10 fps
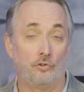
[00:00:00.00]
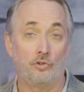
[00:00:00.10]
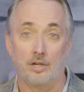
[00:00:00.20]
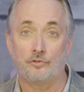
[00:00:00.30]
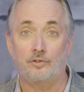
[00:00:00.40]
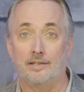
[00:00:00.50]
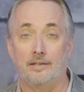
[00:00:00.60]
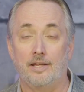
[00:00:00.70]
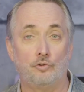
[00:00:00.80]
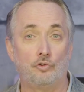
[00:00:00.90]
in solid-state
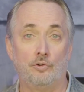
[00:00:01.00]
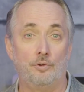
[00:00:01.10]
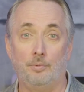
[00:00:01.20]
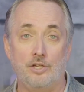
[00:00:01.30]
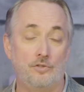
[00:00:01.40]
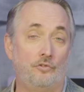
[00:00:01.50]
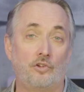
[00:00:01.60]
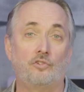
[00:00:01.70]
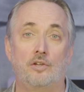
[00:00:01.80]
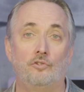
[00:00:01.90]
lasers are in the range of
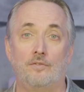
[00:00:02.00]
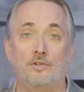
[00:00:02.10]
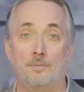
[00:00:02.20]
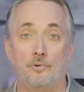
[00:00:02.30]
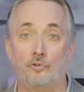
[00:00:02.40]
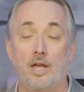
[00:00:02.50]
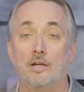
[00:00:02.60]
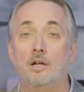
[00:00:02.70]
60 to 70%,